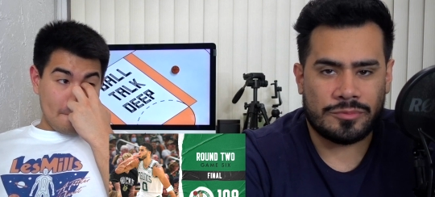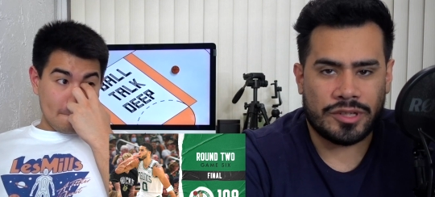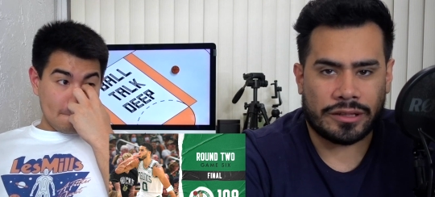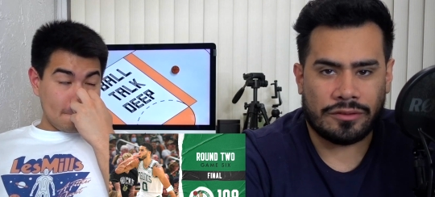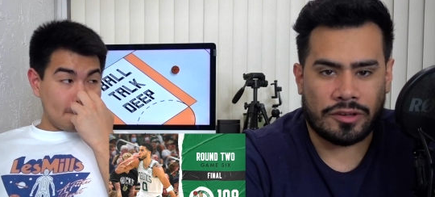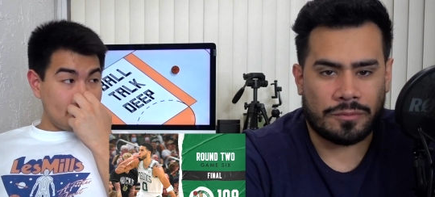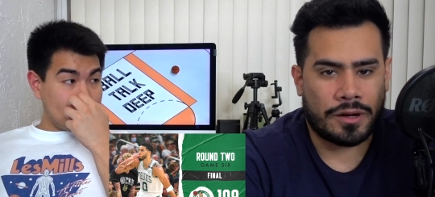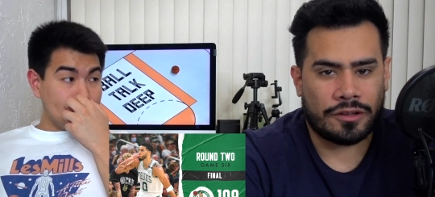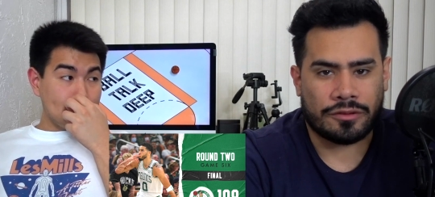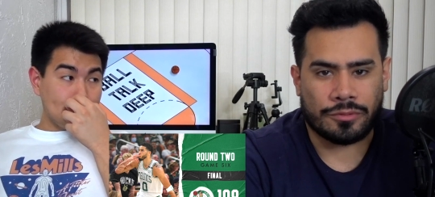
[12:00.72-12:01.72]
Speaker 1: objective as
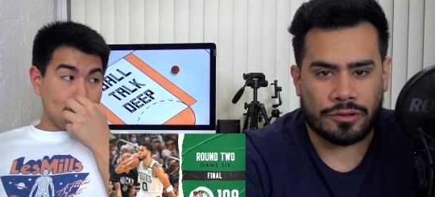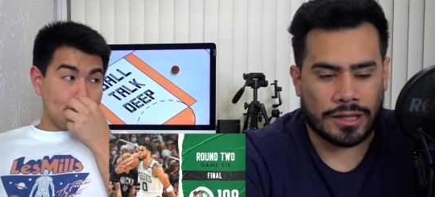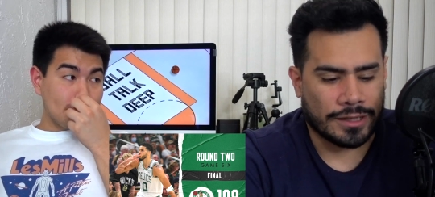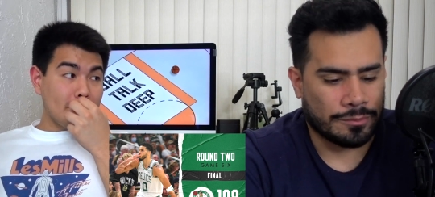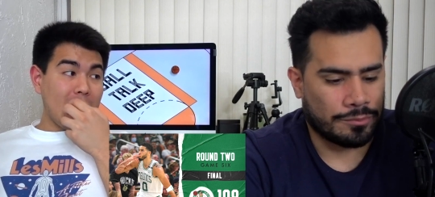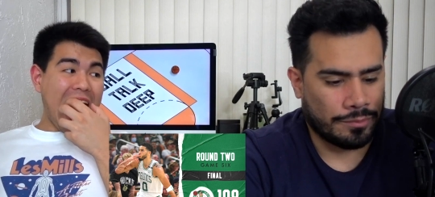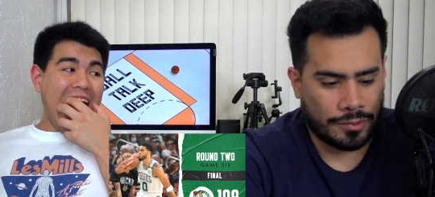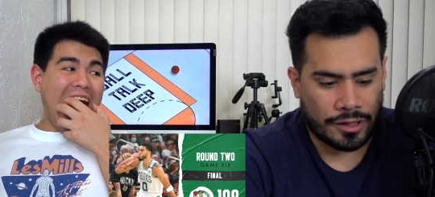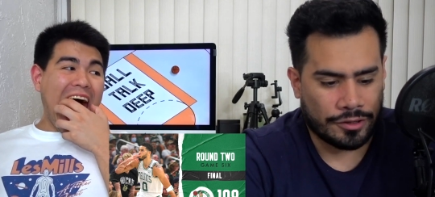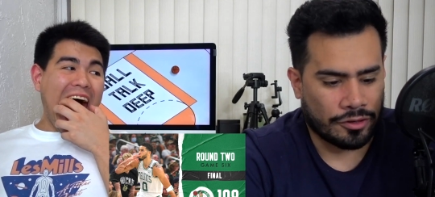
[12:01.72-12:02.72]
possible. Like
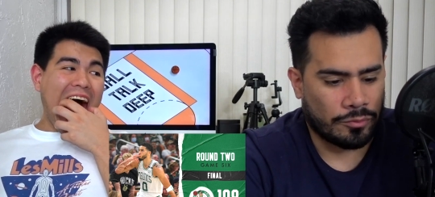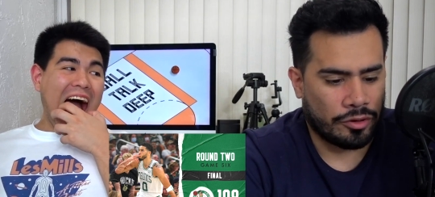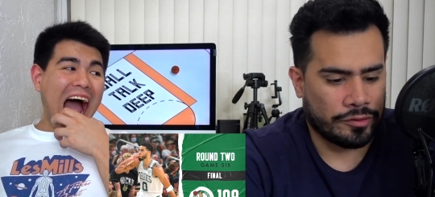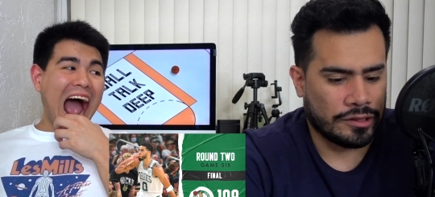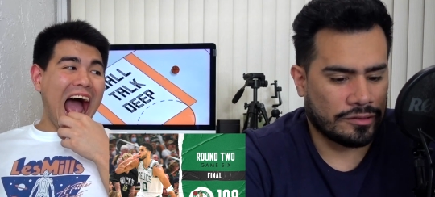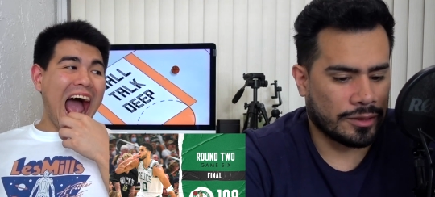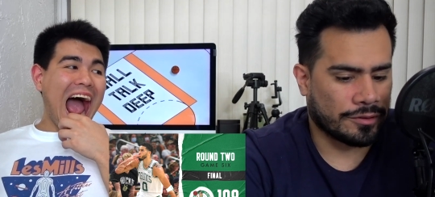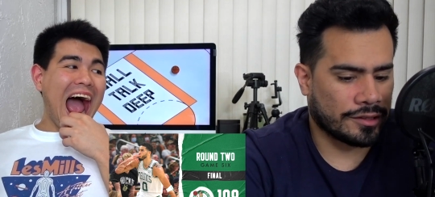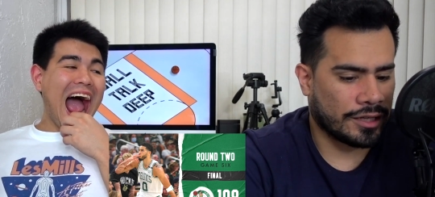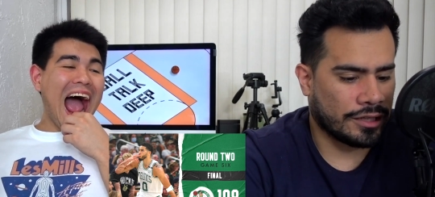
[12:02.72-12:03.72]
I don't know if both of these
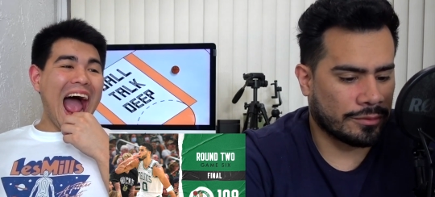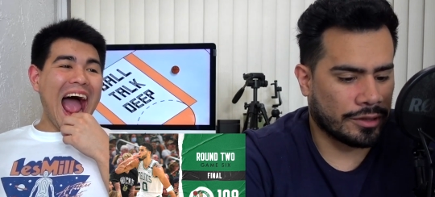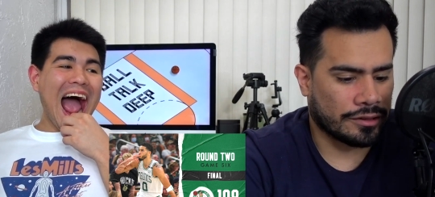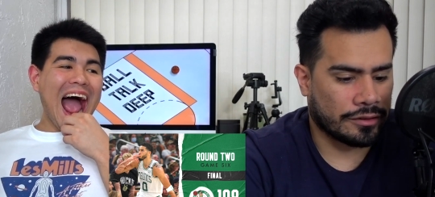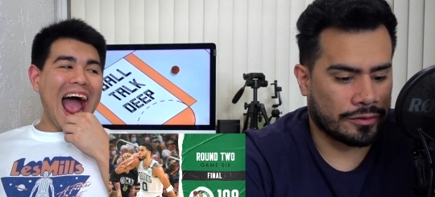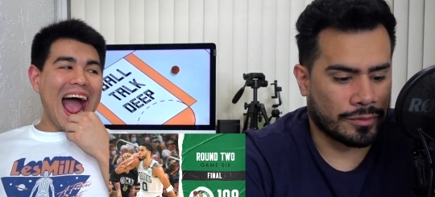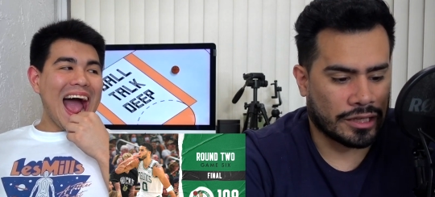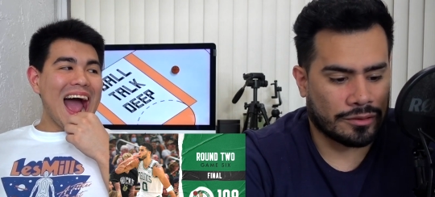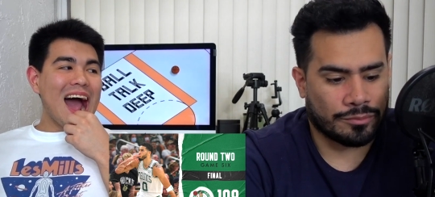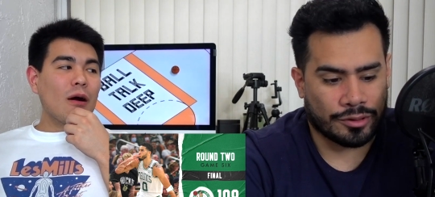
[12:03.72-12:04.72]
teams are thinking about this,
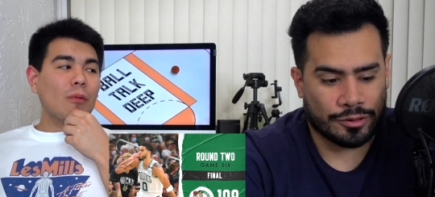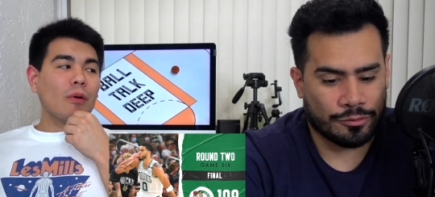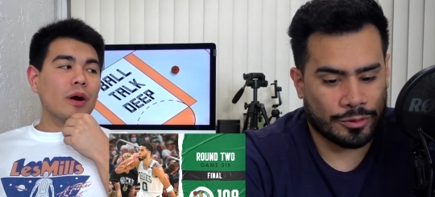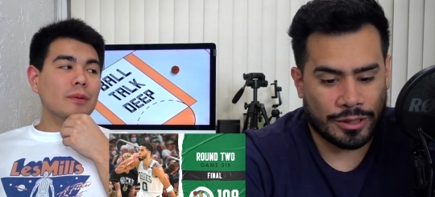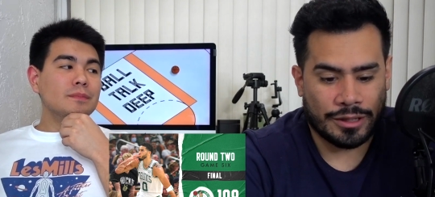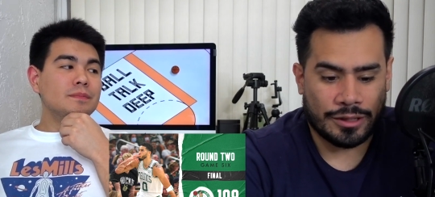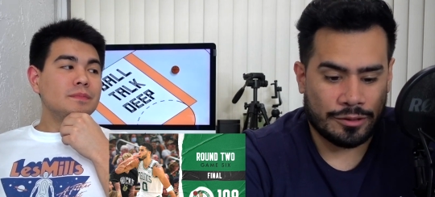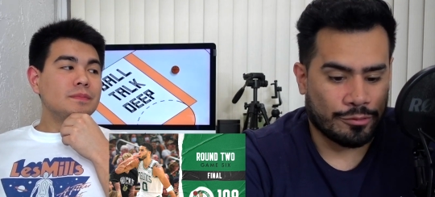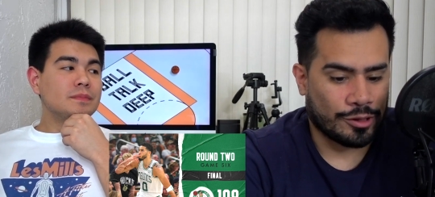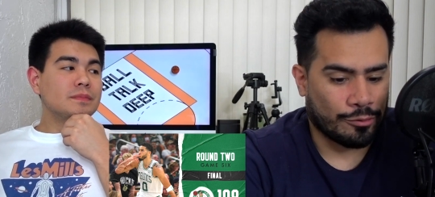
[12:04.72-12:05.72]
man. But what
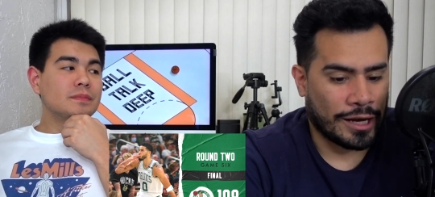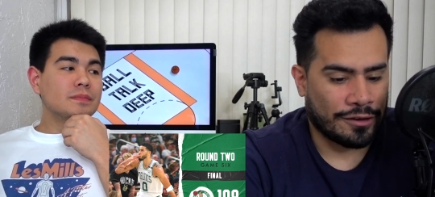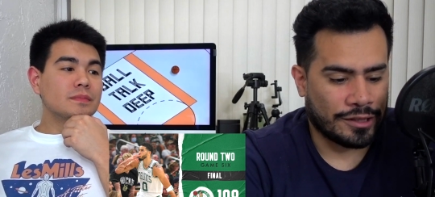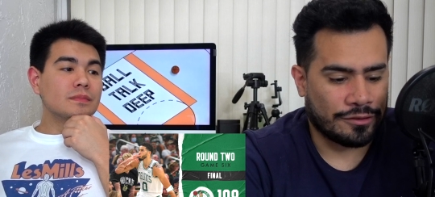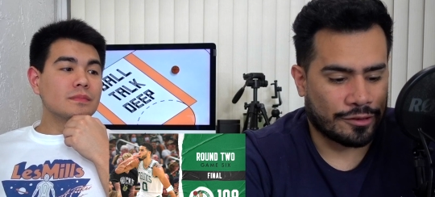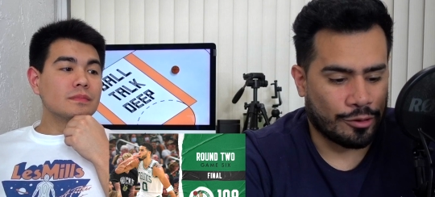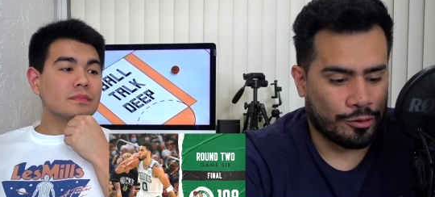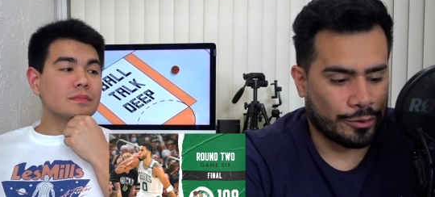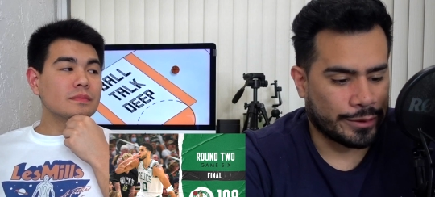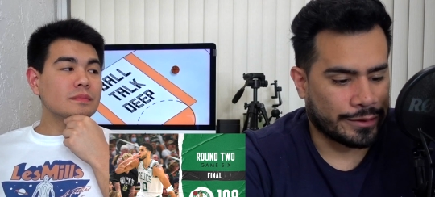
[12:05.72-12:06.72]
with the way how things are
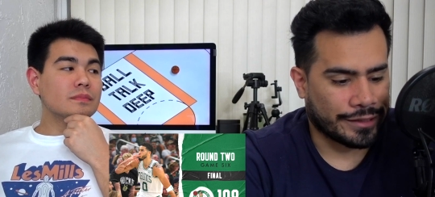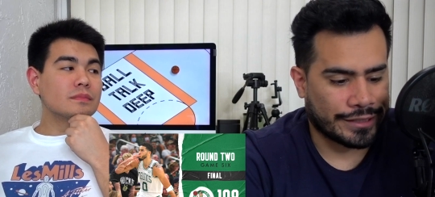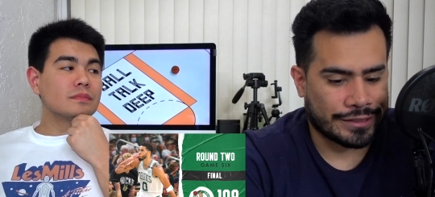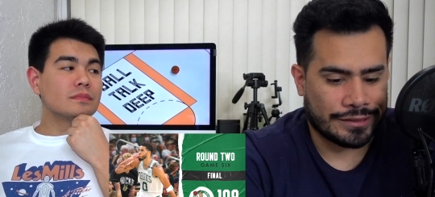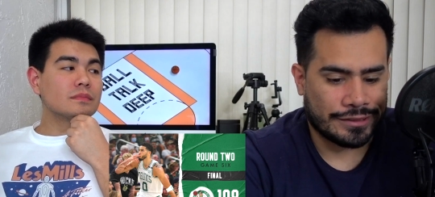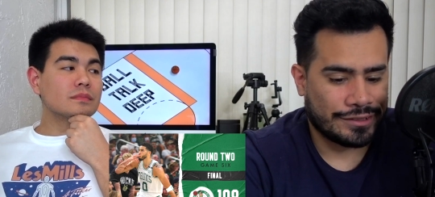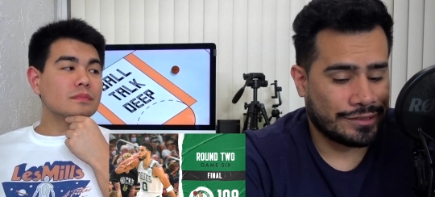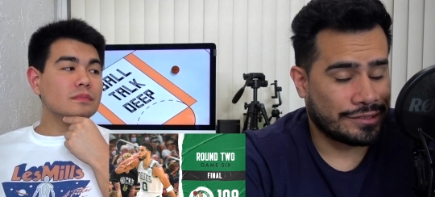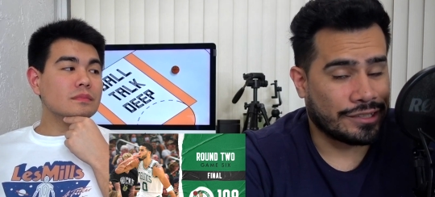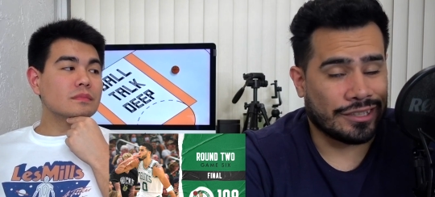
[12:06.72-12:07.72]
going, like
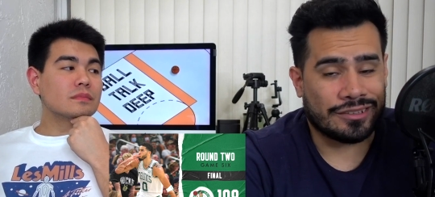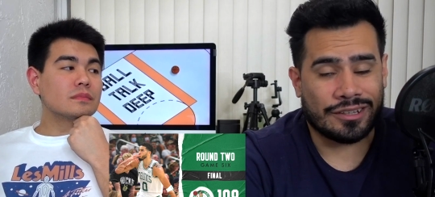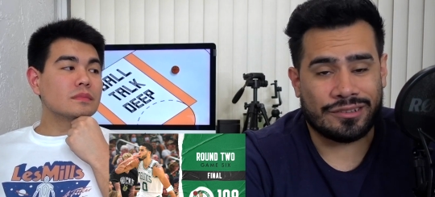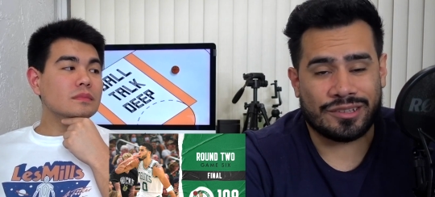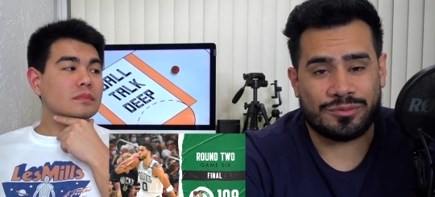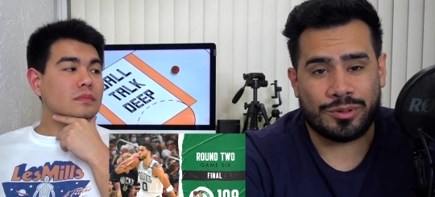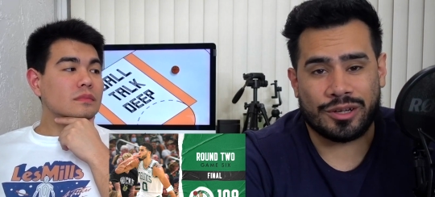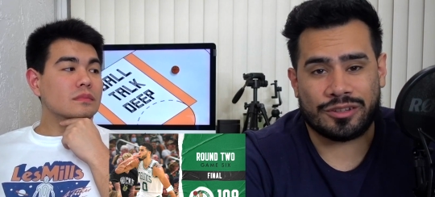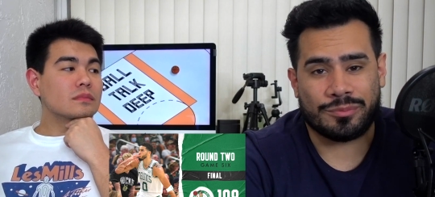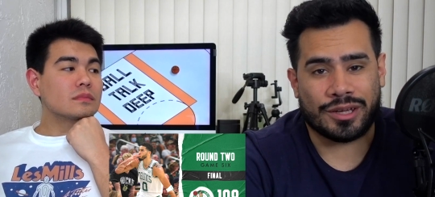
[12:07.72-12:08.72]
shit, Celtics
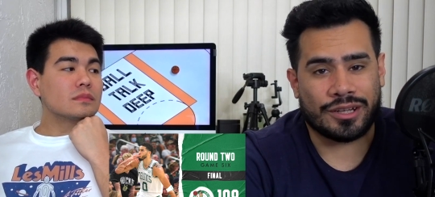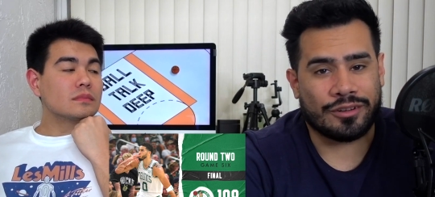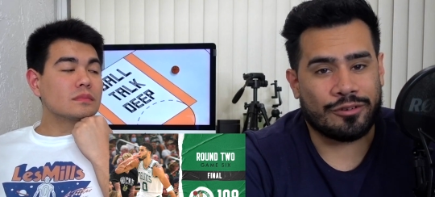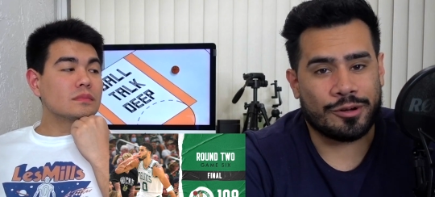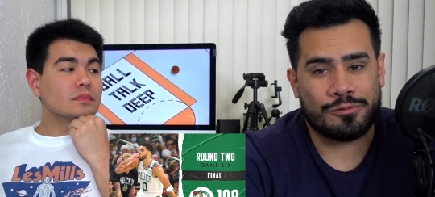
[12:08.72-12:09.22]
Bucks, man. Like whoever